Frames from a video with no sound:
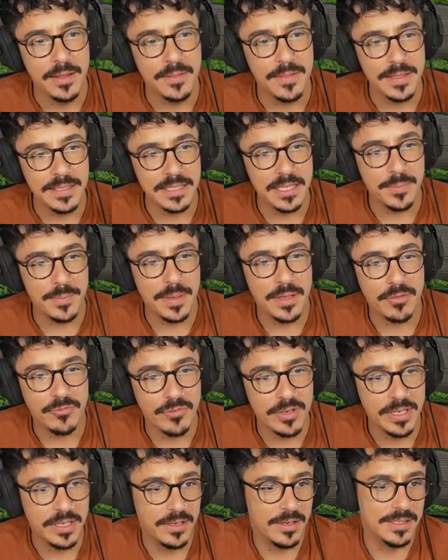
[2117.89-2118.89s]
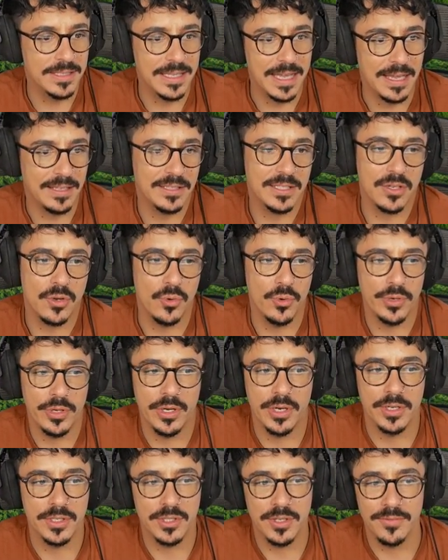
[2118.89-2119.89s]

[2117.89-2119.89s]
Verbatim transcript: This could be a really nice guest courtyard.